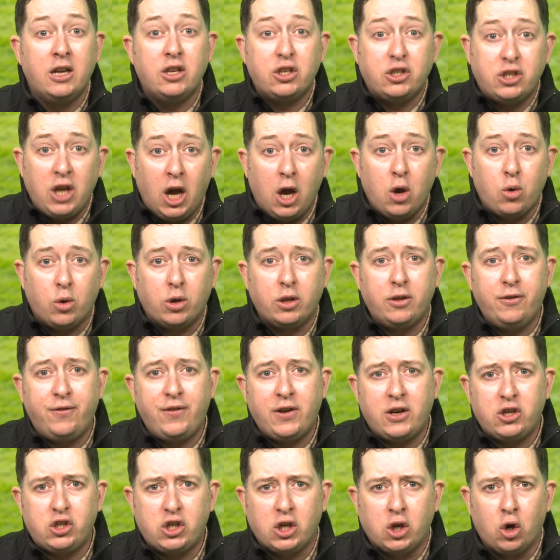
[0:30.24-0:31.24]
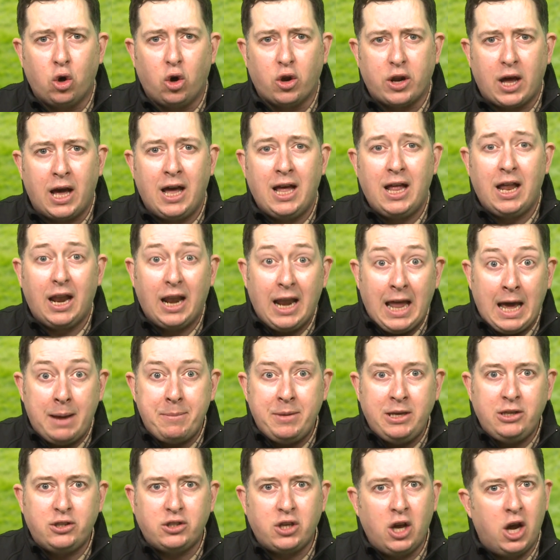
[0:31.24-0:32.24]
So, the finishing order.
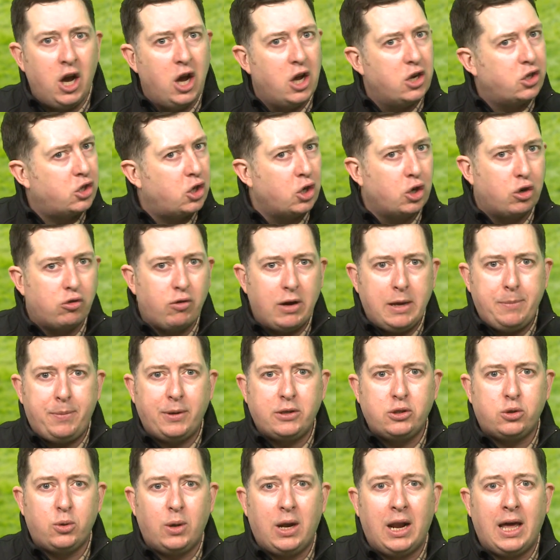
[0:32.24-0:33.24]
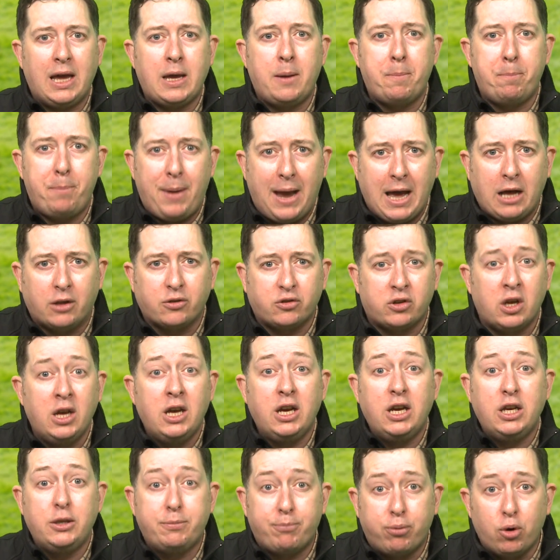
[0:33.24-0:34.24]
Lammy Surge can creep into it late and pounce.
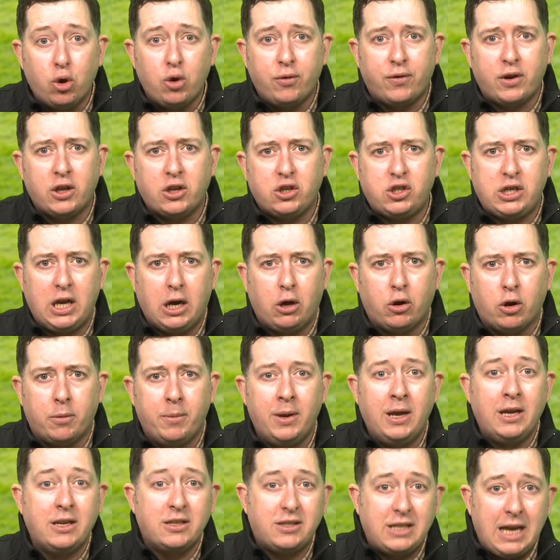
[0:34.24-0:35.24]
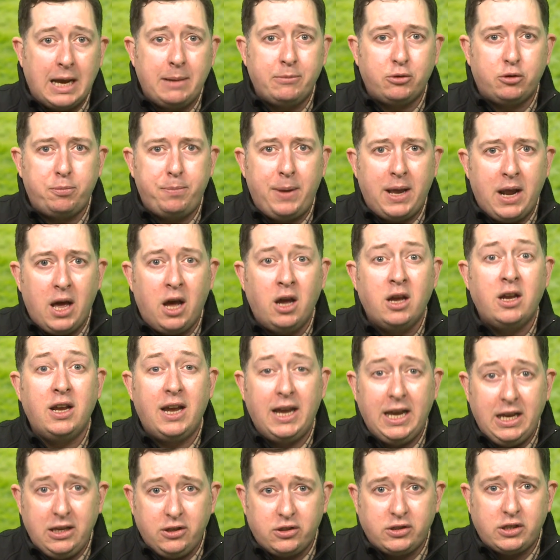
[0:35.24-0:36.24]
He's proven at Cheltenham. Sam Spinner,
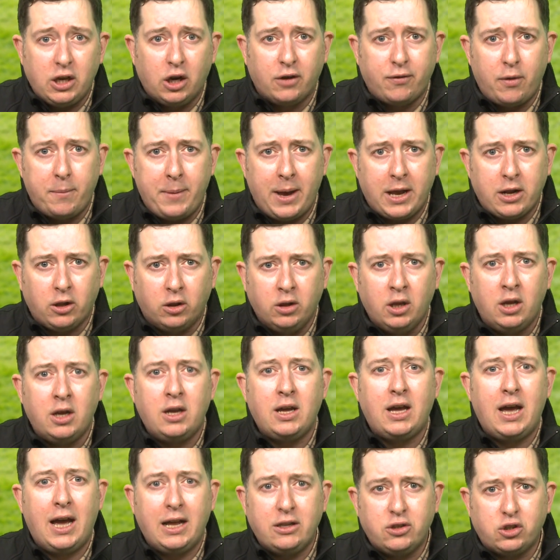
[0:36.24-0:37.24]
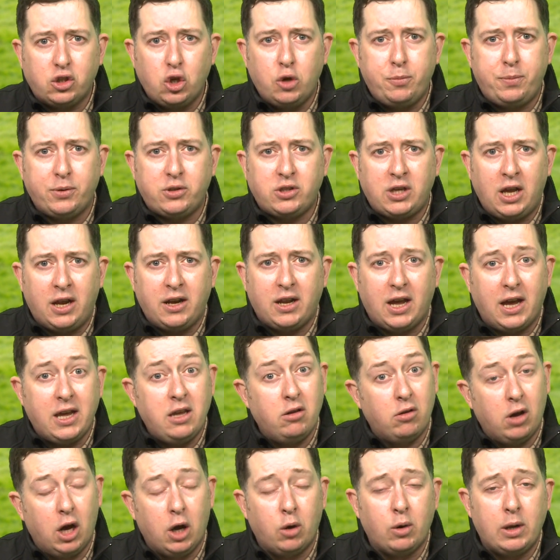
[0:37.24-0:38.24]
he's silver medal. And Super Sunday,
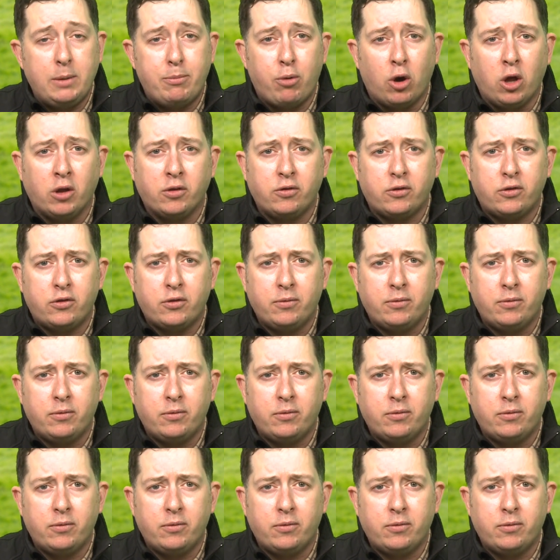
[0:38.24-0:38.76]
only bronze.